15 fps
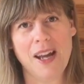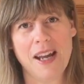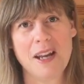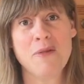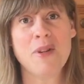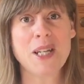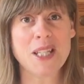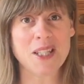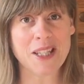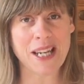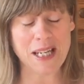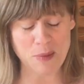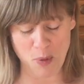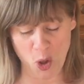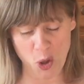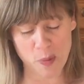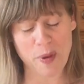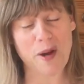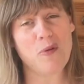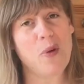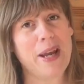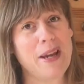in recent years, put on a
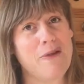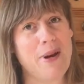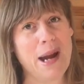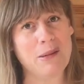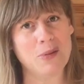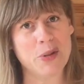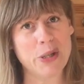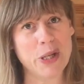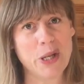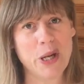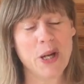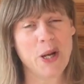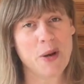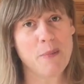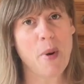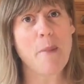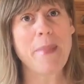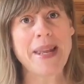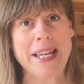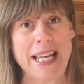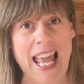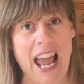bit of weight around my
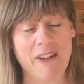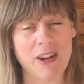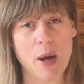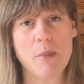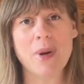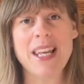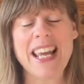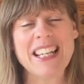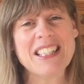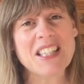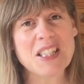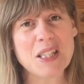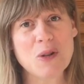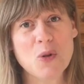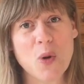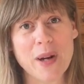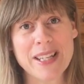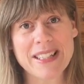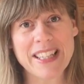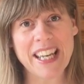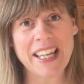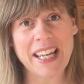middle area, my legs are still quite
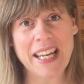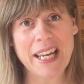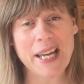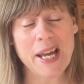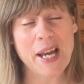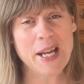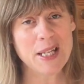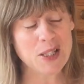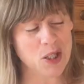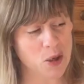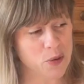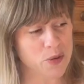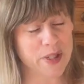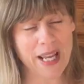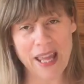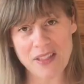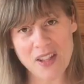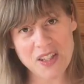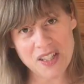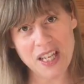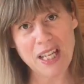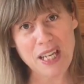skinny. So to get the
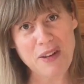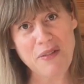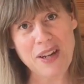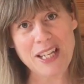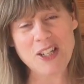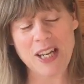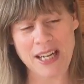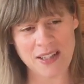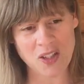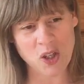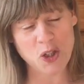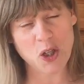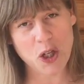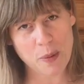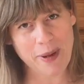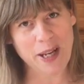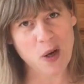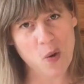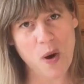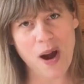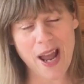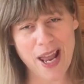skinny fit jeans, I took them in
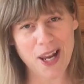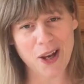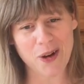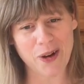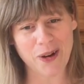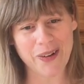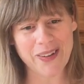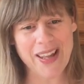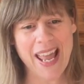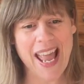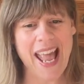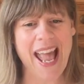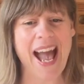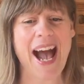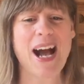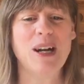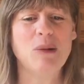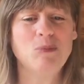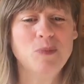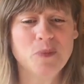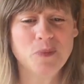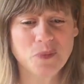quite a lot.
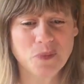Um,